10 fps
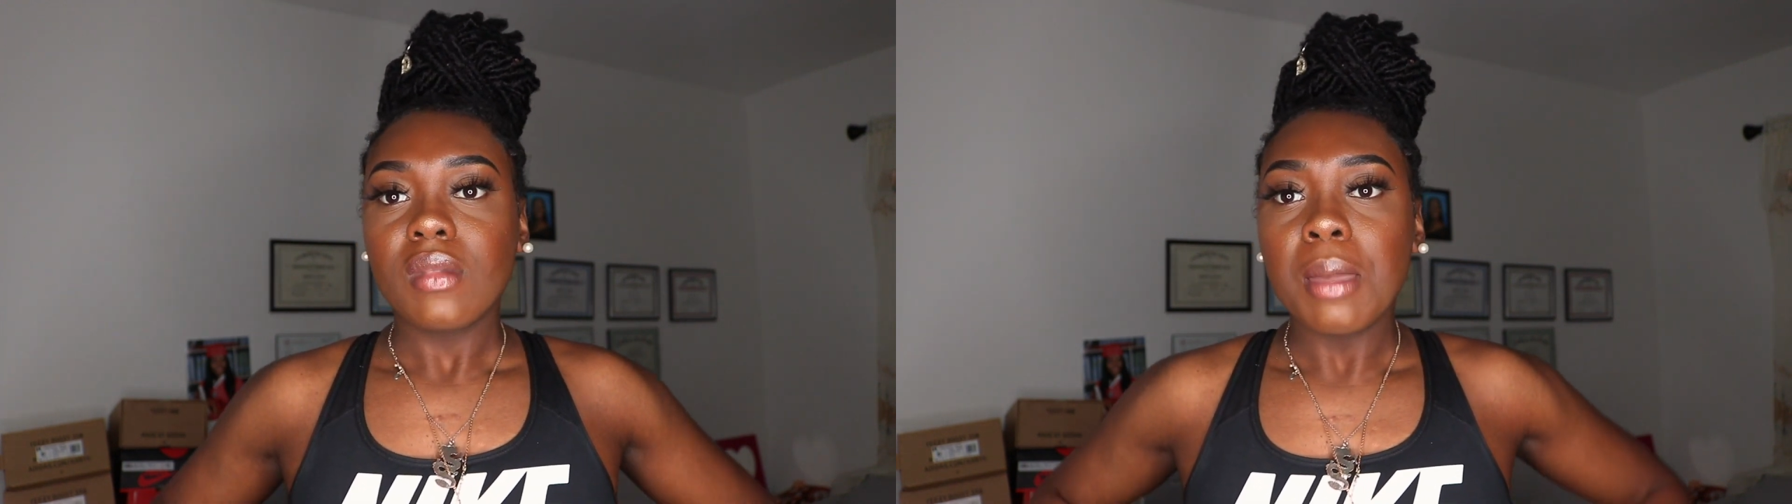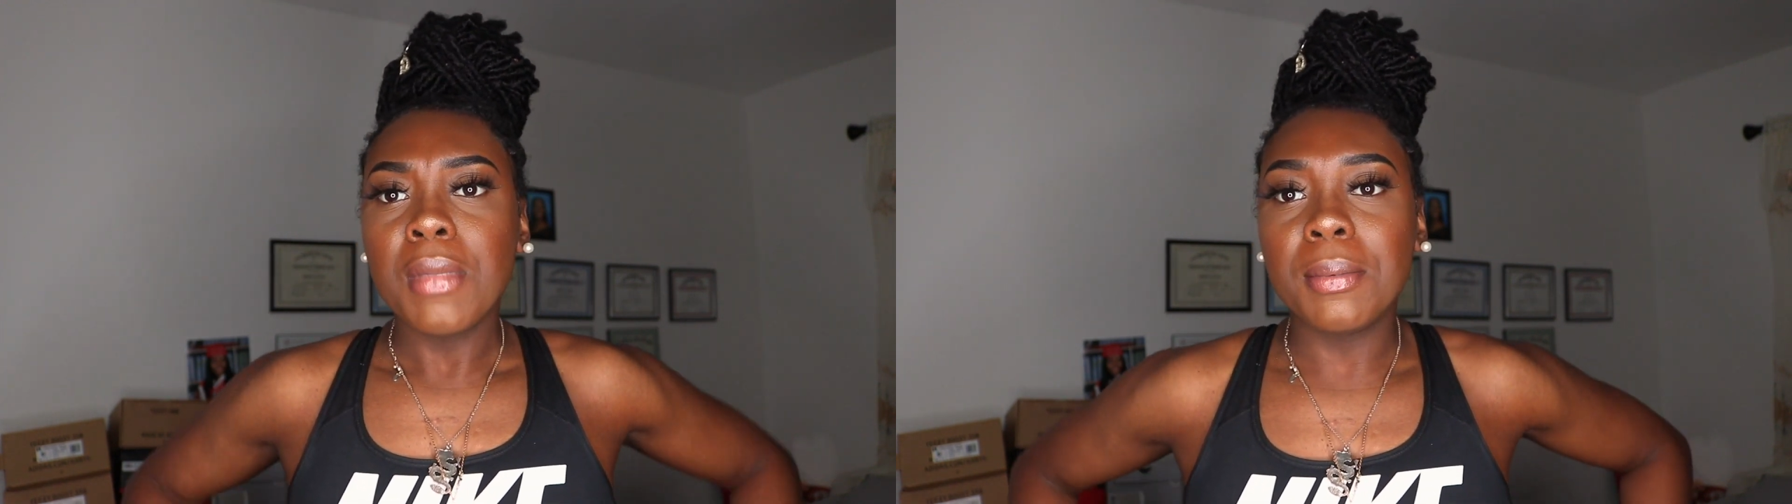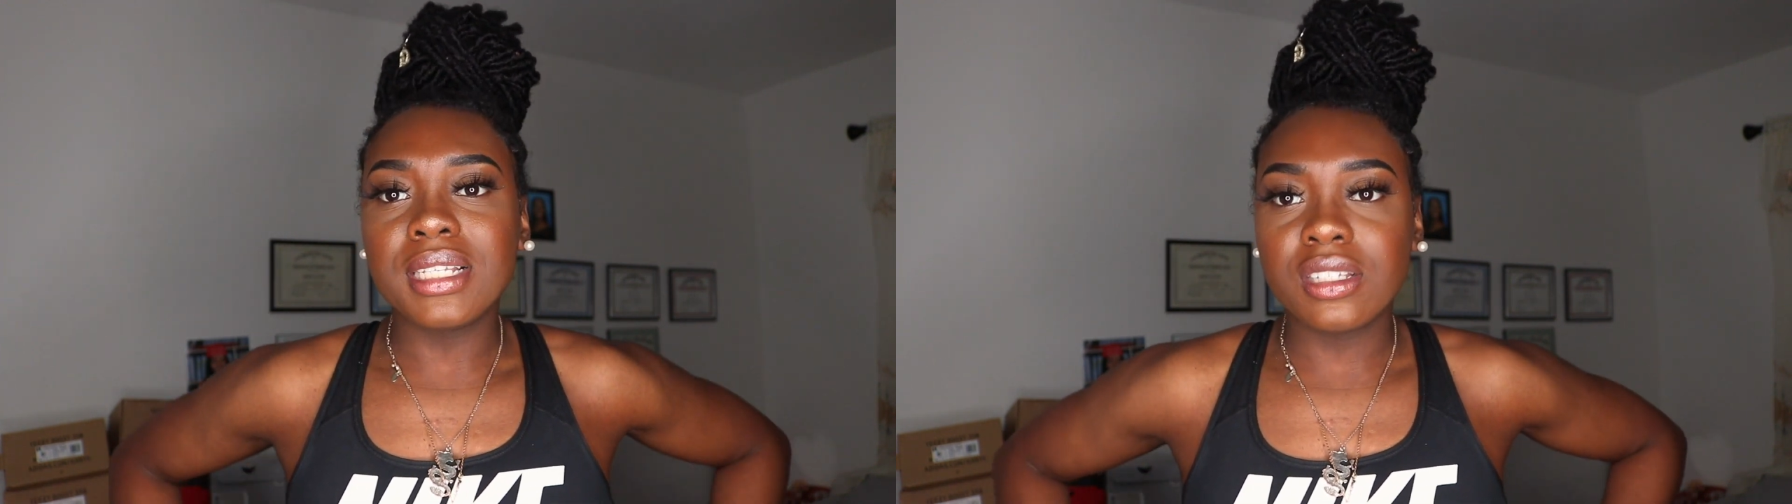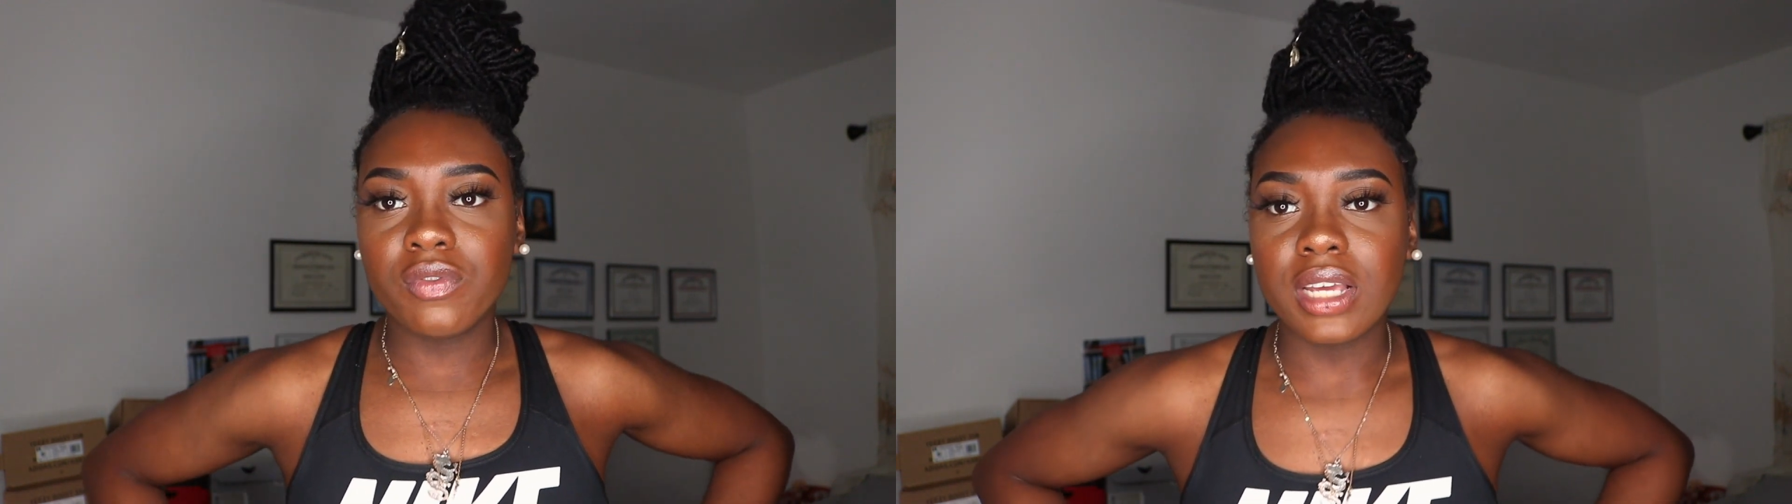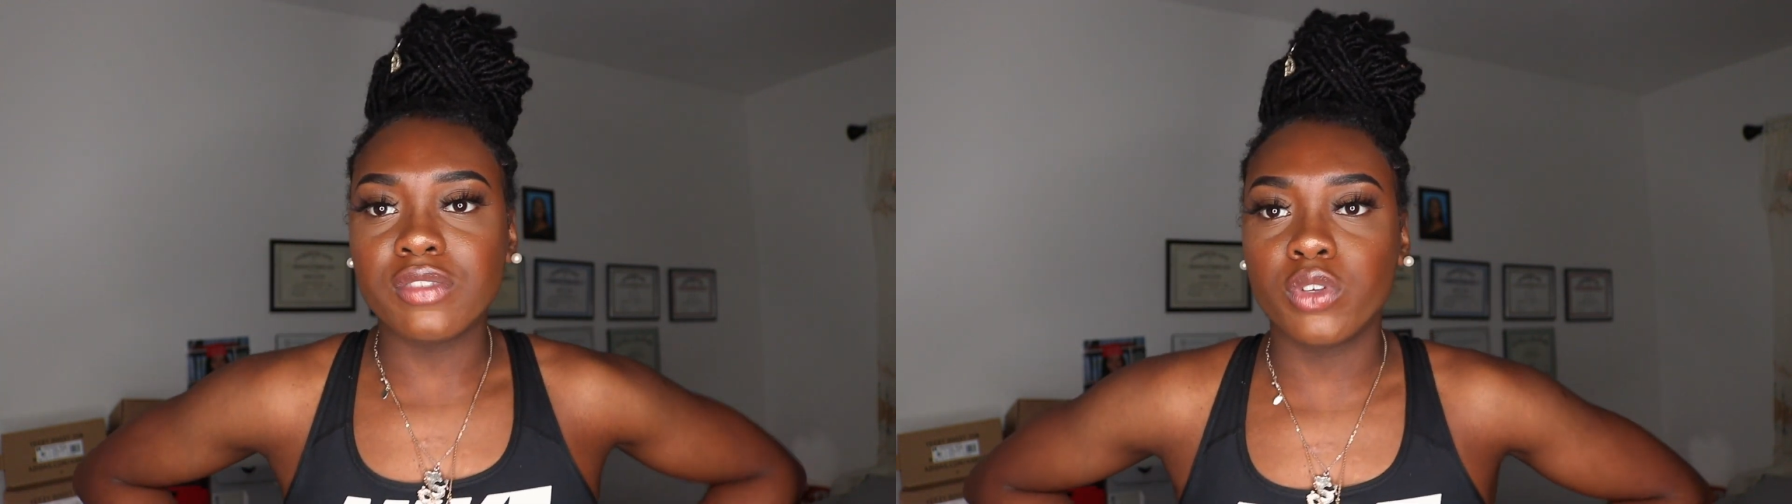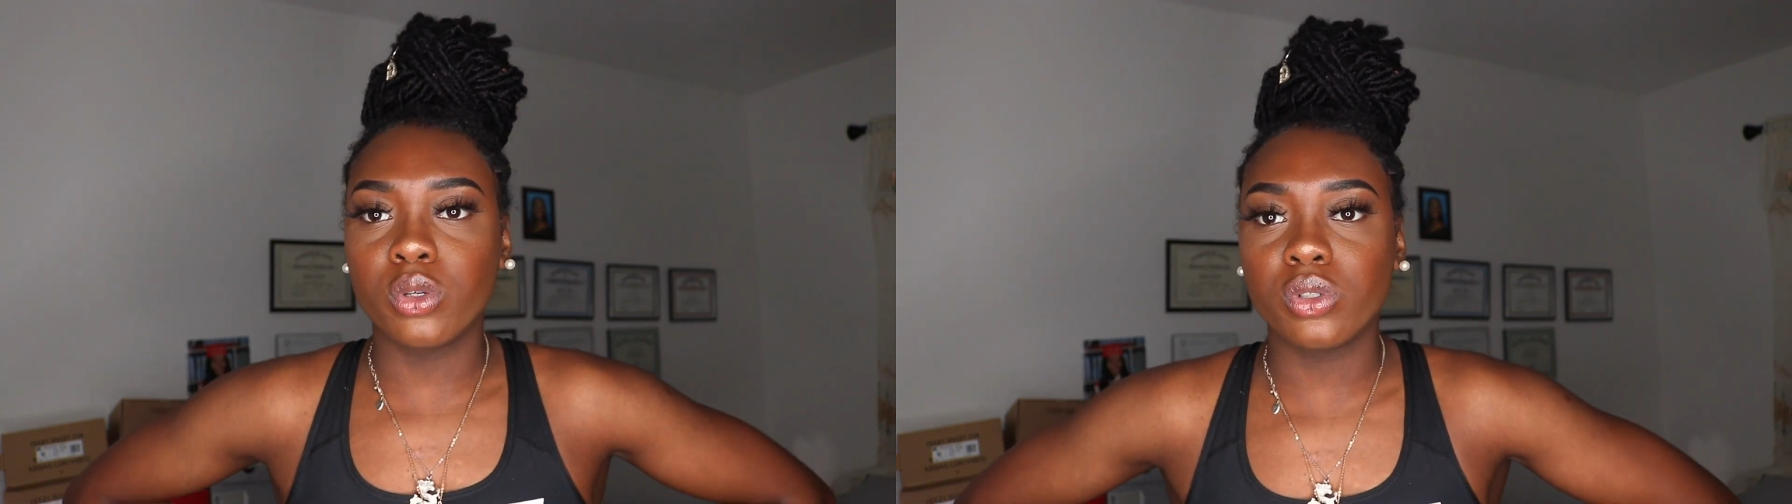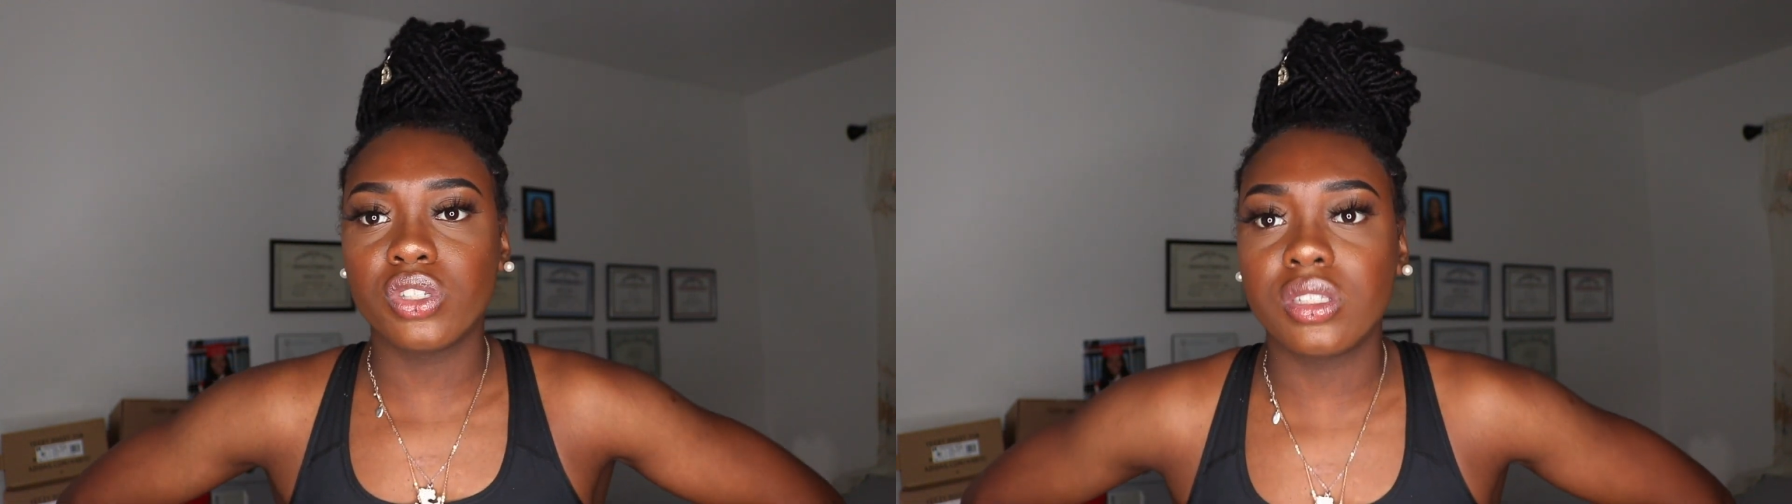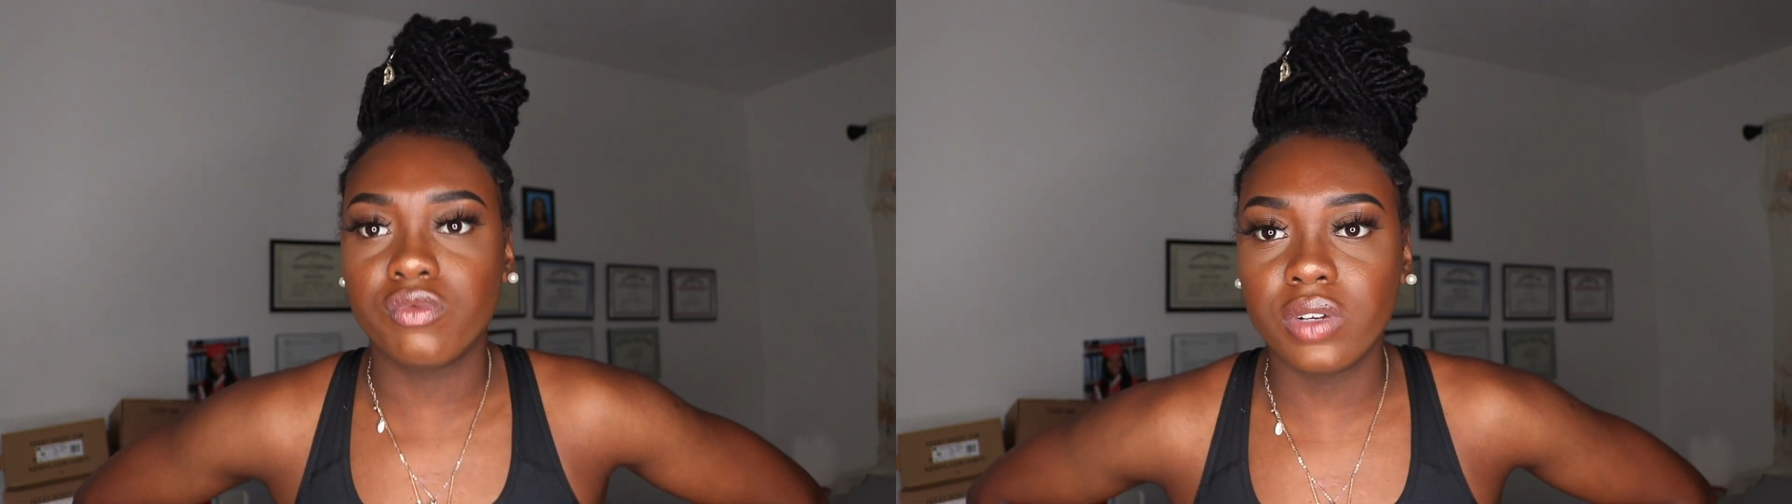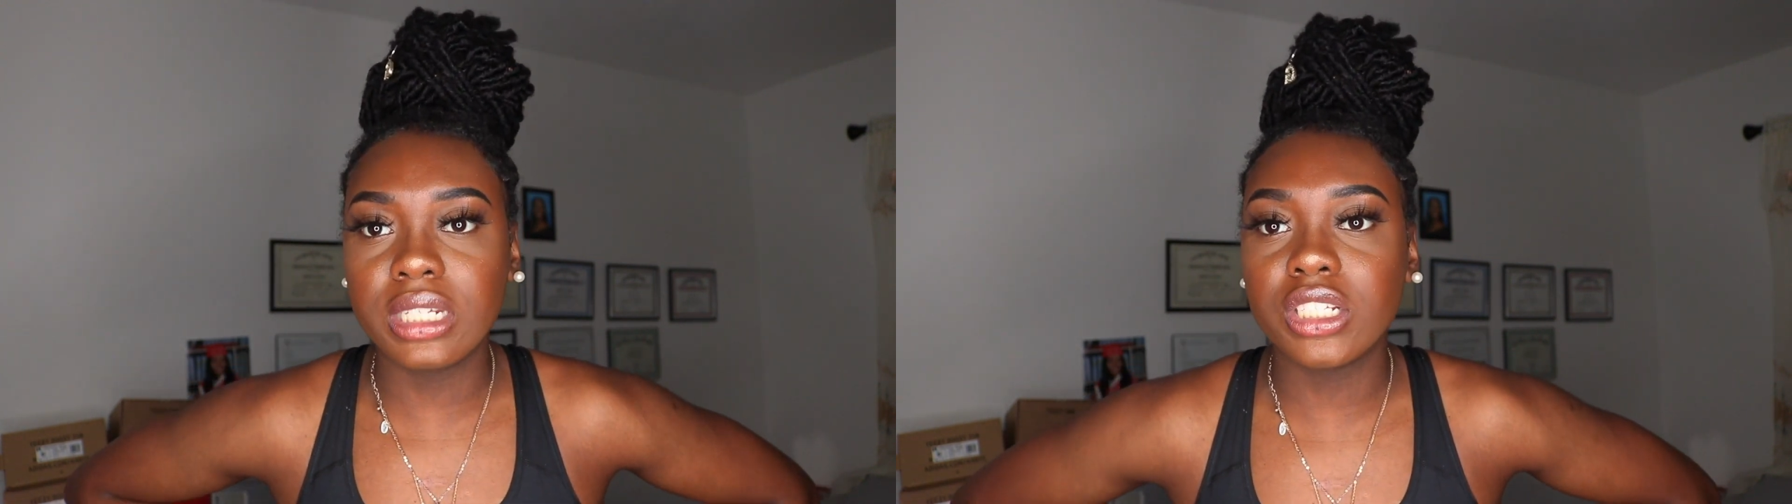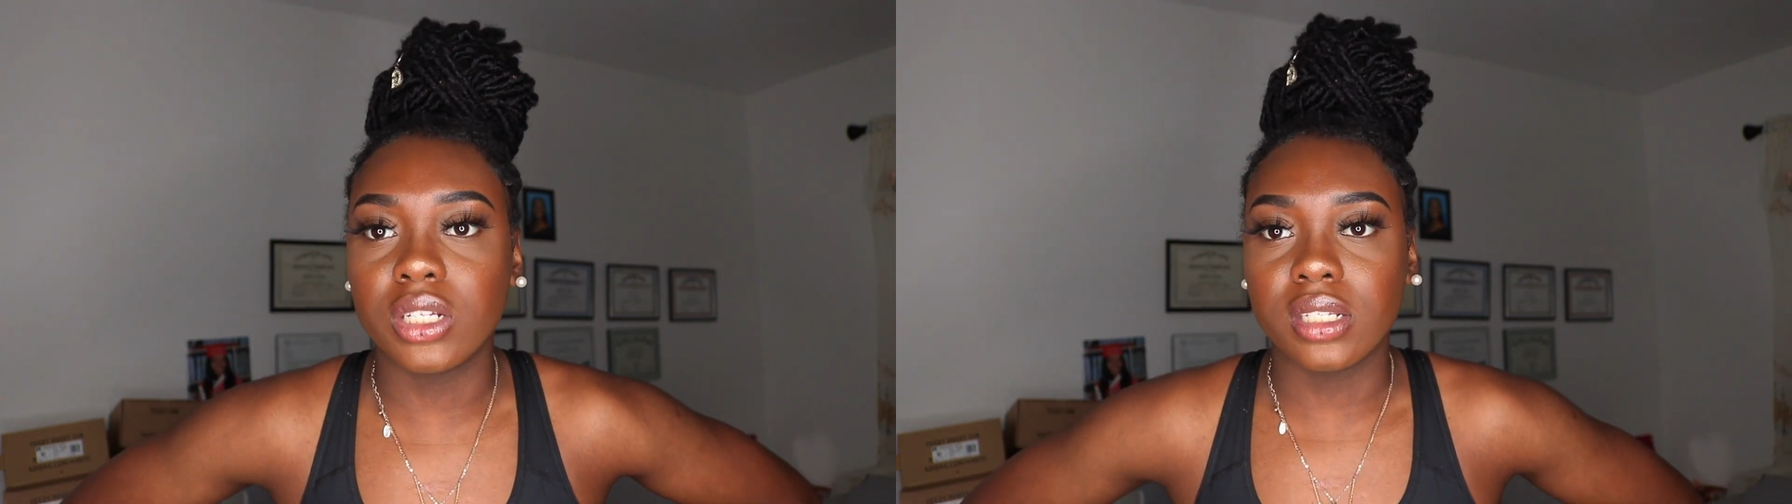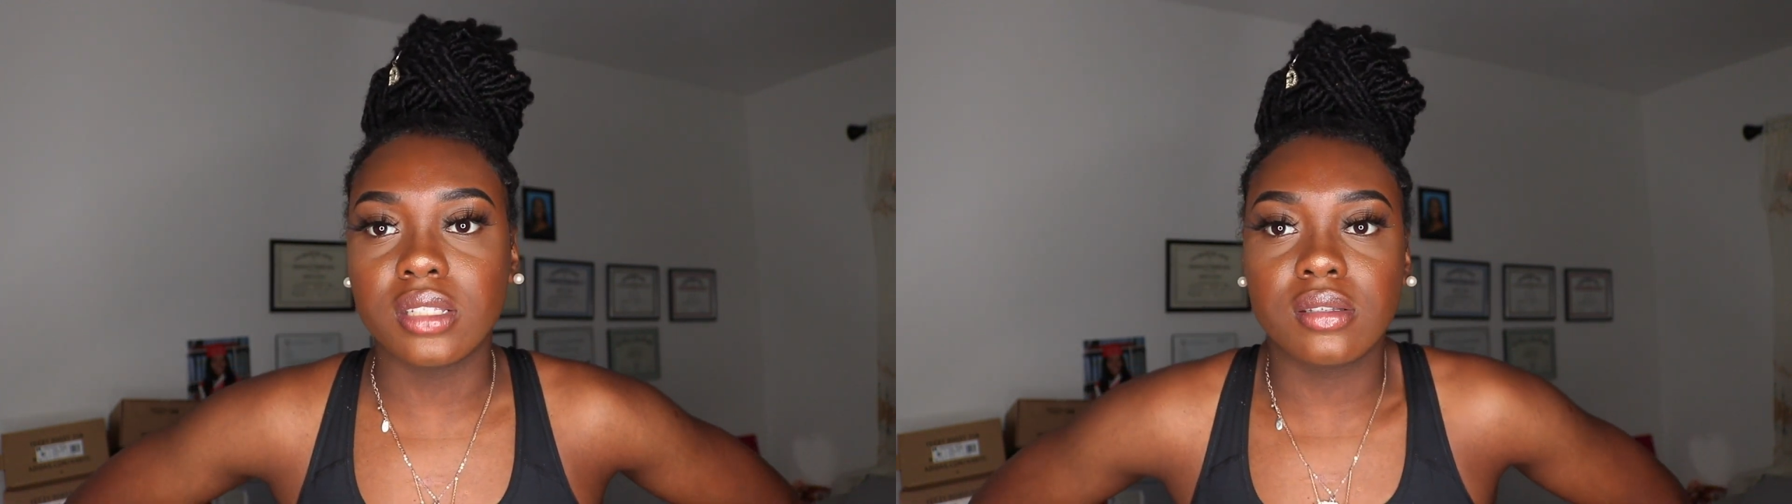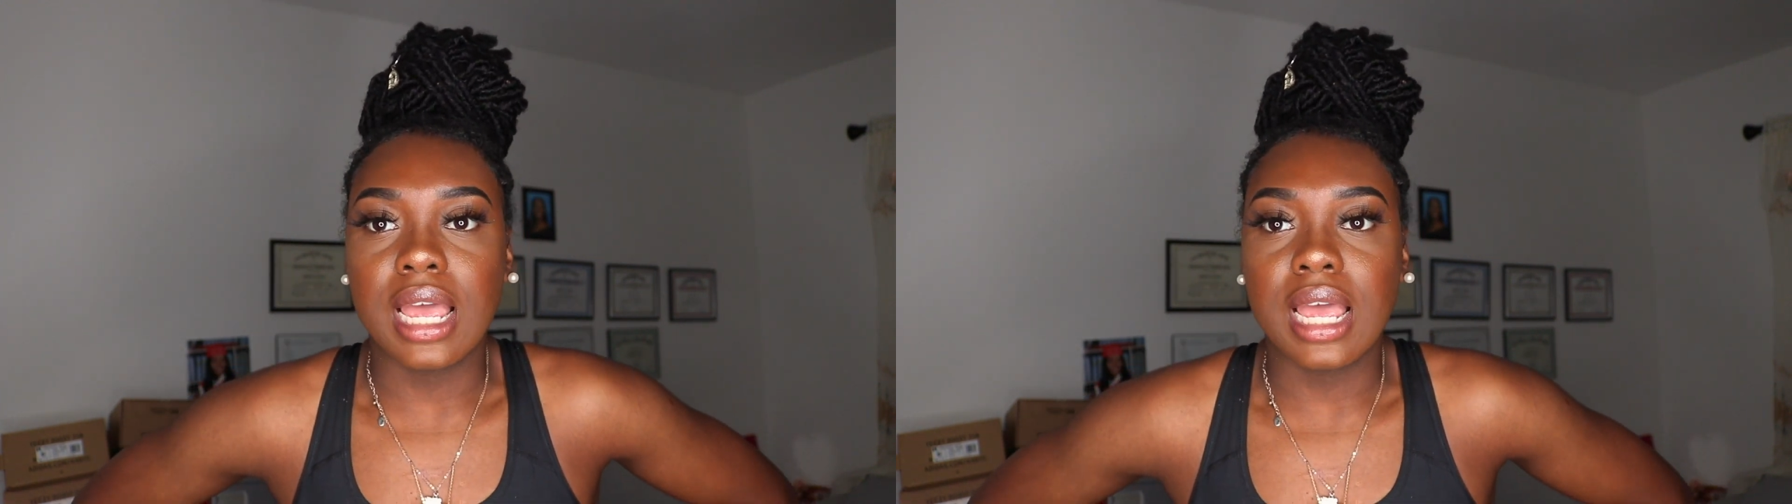My best advice for you is really just,